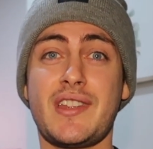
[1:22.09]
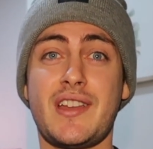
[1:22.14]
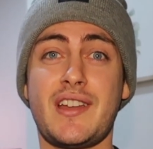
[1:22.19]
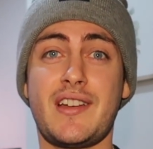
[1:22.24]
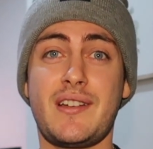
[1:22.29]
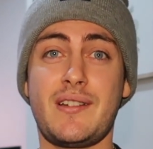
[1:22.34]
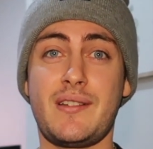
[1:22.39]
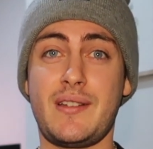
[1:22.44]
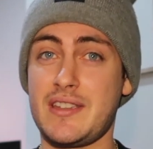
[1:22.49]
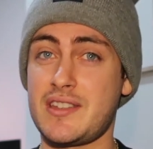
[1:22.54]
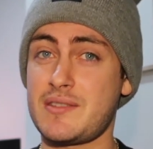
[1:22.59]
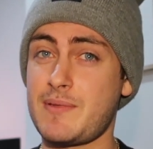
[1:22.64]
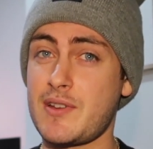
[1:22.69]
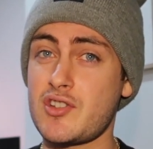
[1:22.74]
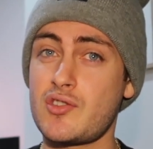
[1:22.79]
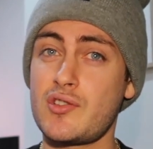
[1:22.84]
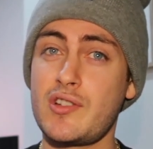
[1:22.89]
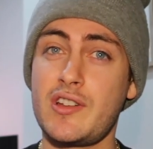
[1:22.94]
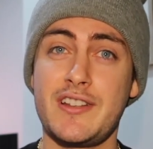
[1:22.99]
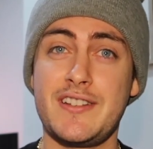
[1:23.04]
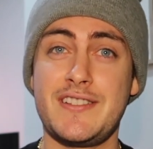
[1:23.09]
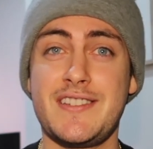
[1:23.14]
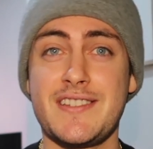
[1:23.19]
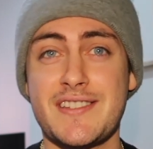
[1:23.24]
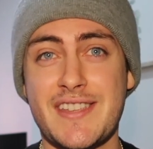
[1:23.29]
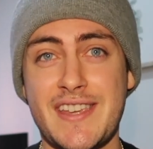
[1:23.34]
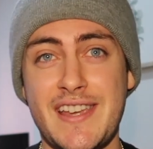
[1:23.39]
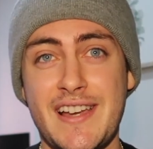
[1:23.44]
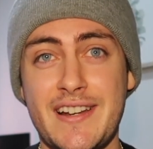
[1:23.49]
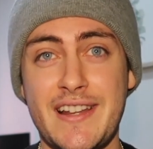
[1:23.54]
especially on a
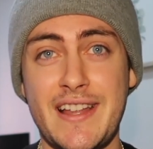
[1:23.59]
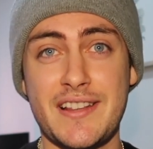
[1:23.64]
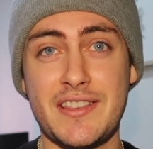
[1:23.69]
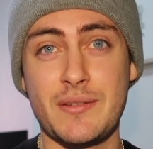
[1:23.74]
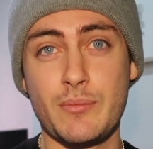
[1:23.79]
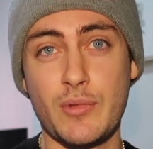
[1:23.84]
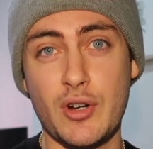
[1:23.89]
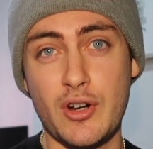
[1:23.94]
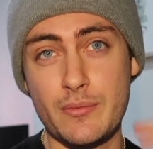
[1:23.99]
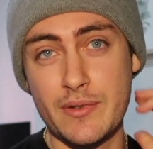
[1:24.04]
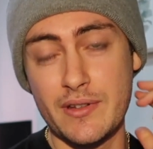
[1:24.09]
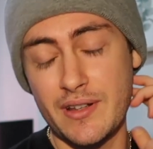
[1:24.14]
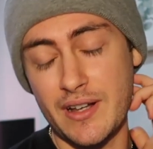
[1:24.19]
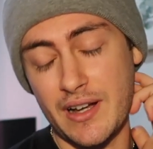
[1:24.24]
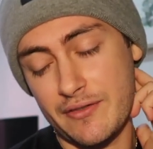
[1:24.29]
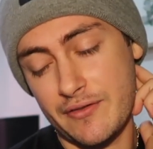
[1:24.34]
discount at the moment,